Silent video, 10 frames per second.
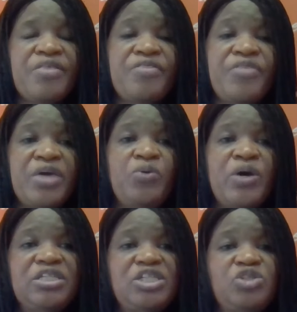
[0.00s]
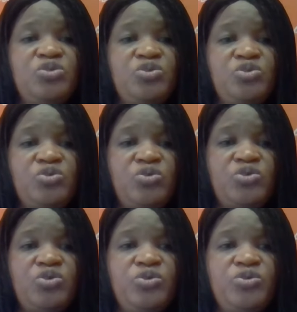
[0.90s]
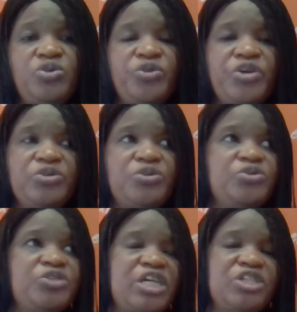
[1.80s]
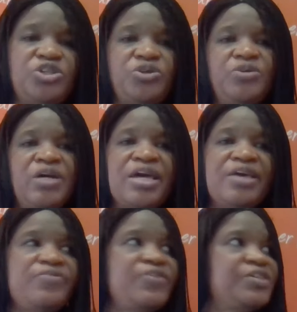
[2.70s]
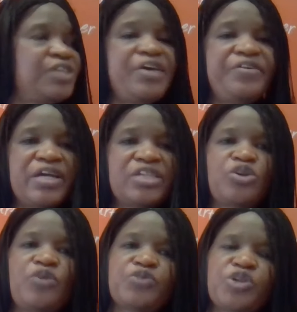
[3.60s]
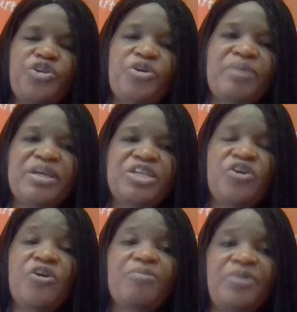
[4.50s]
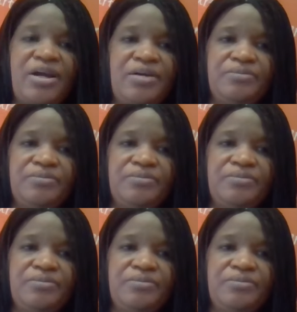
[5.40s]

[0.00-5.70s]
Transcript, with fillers: they went to, to, to, to, to settle in these areas of Sodom and Gomorrah.